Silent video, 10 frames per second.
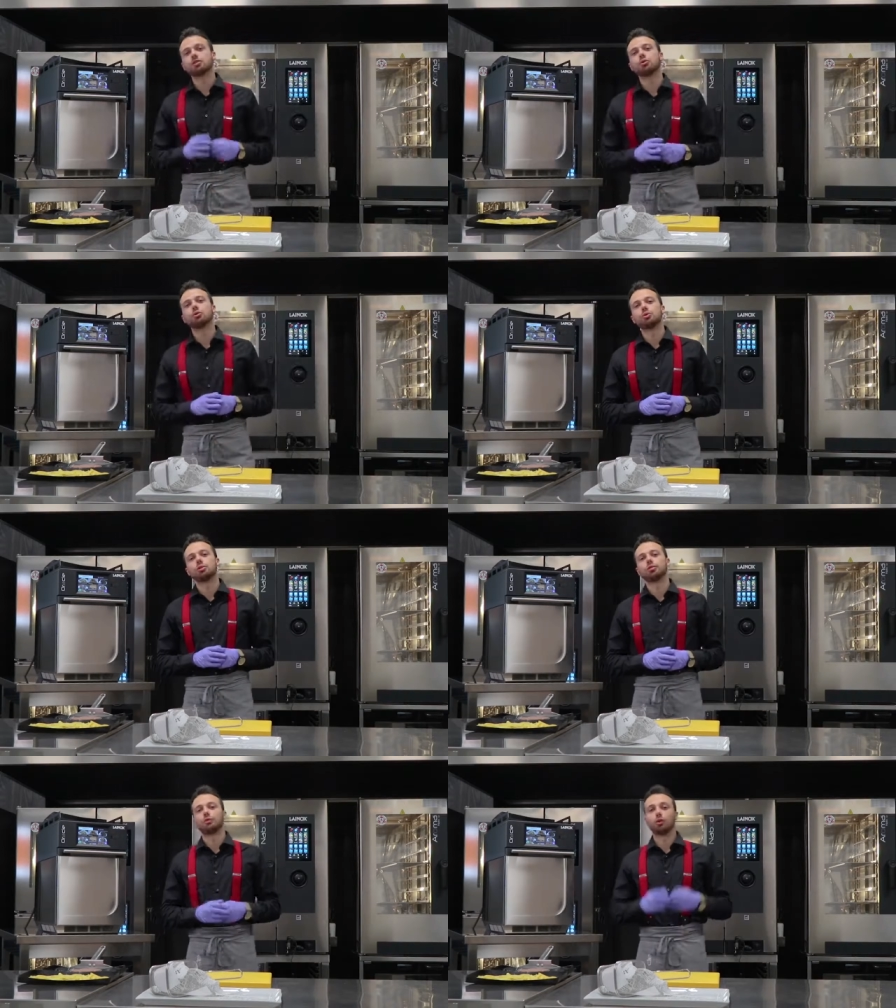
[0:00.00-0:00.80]

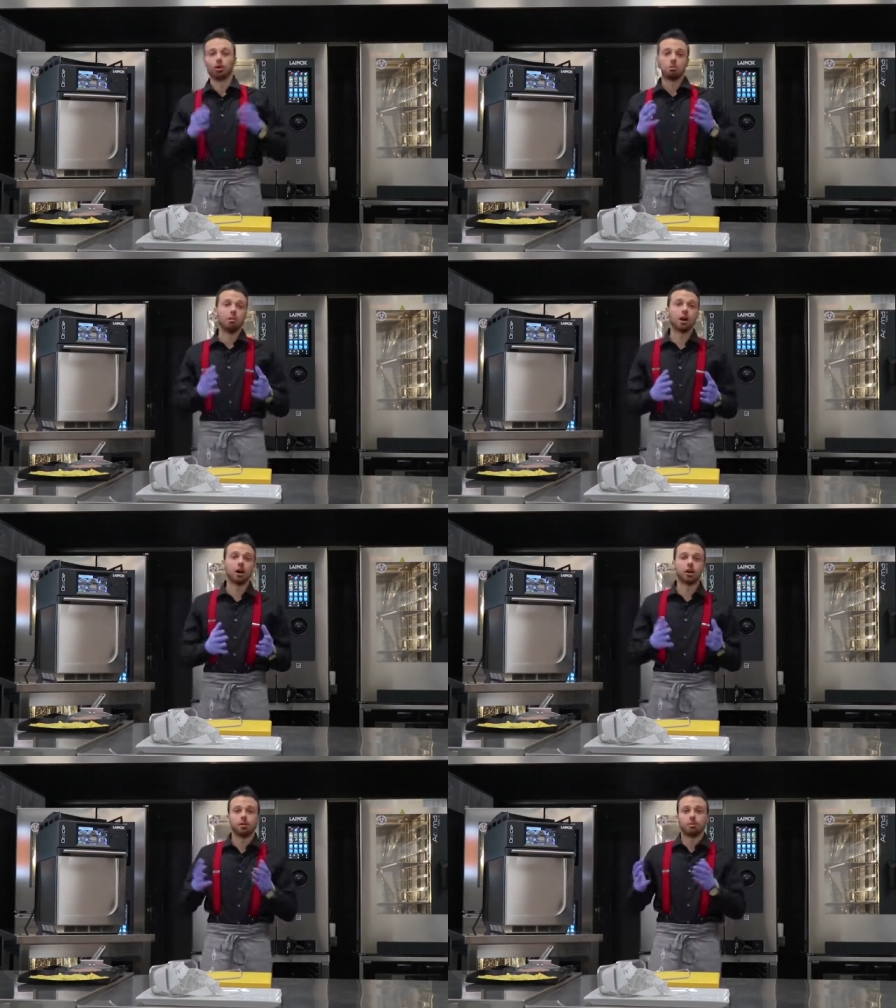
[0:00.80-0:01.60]
solution for
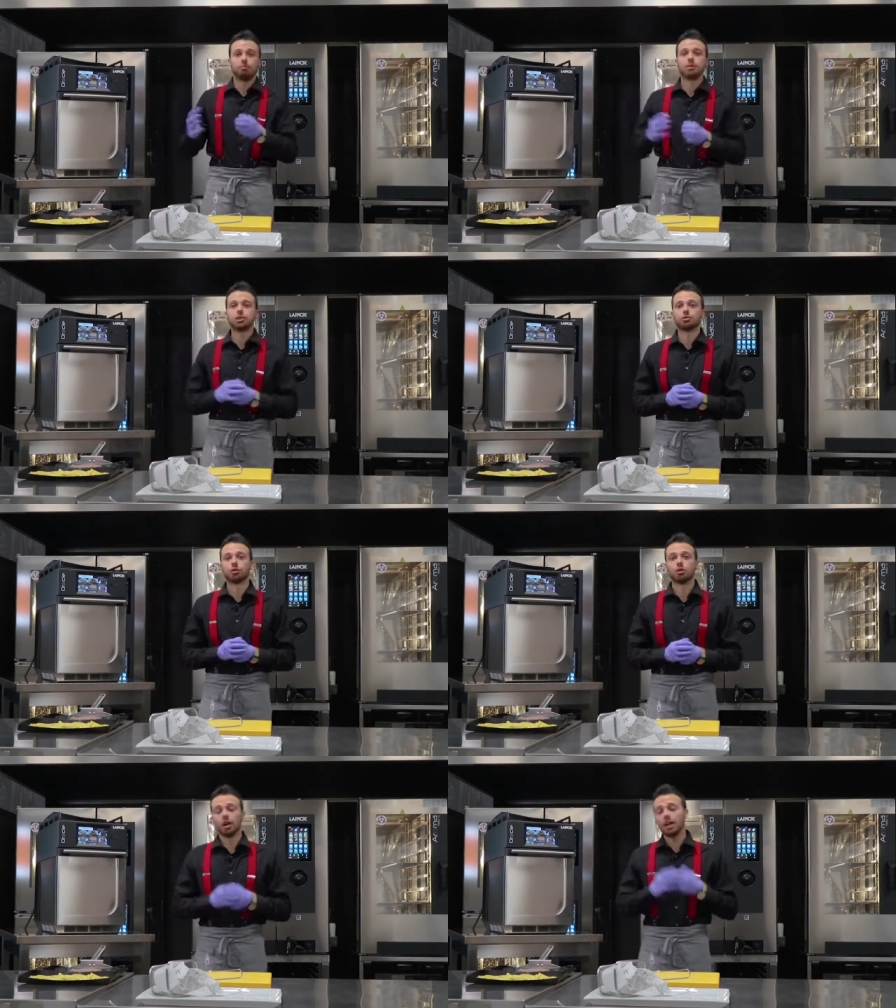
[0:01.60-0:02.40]
bar,
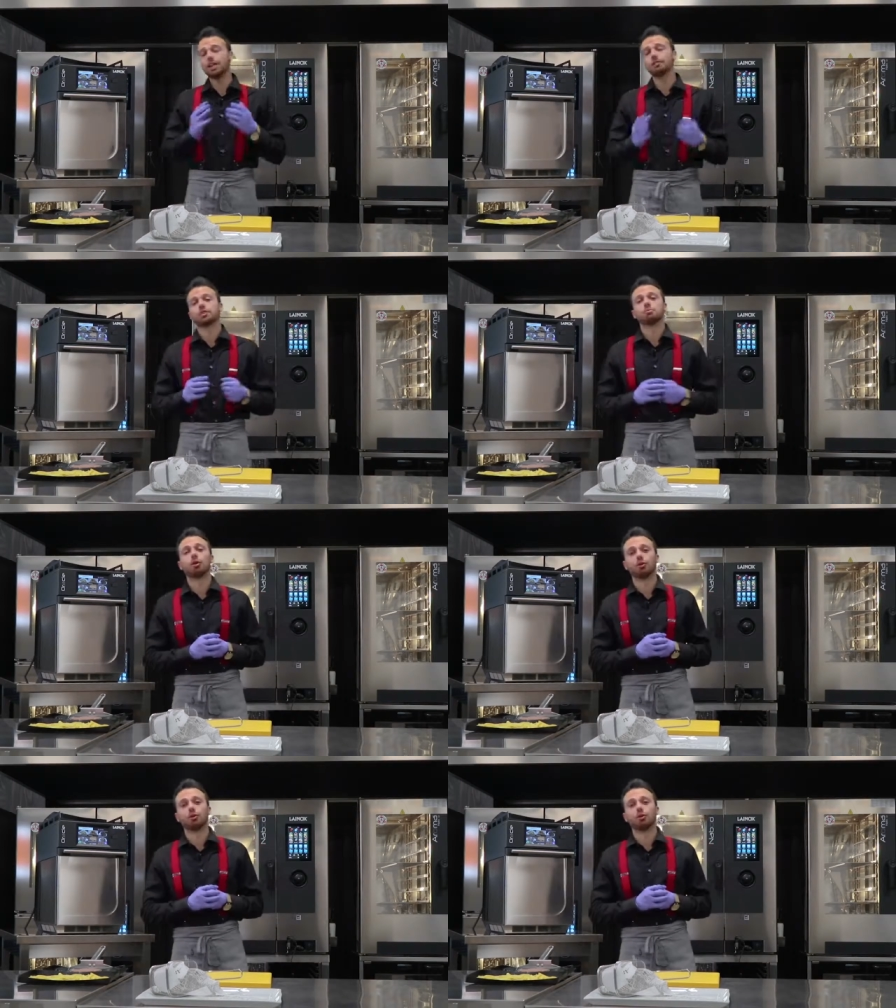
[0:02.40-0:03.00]
bistro and even small